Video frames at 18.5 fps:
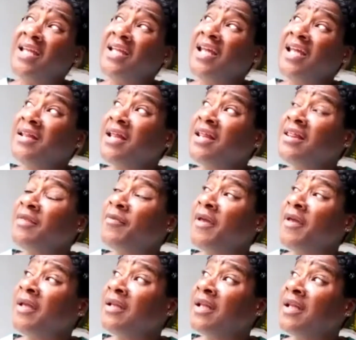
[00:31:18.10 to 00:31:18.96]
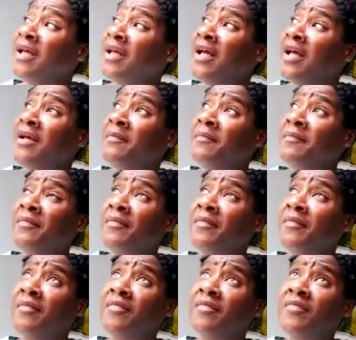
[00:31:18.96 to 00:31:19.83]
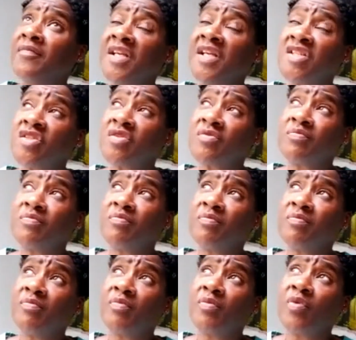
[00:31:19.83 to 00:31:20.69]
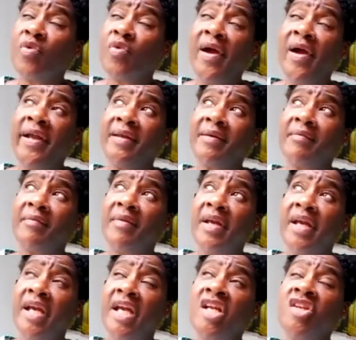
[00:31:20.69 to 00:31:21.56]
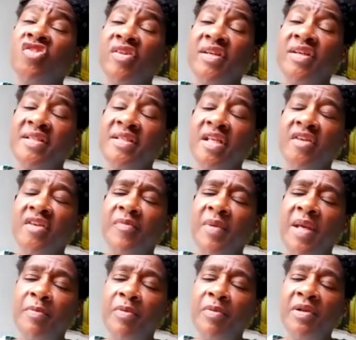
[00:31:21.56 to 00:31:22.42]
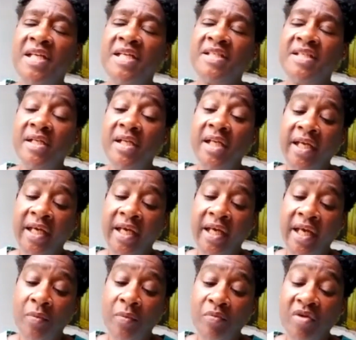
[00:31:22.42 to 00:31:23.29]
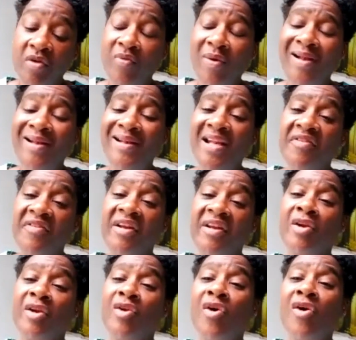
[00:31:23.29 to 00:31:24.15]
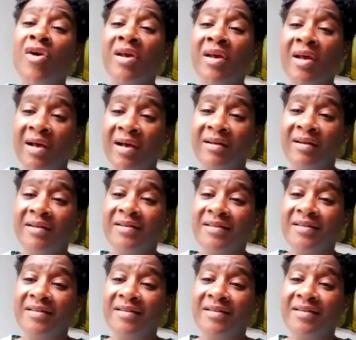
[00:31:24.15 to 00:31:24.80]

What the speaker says: the other thing that's quite interesting is people need to link it in with we're living longer.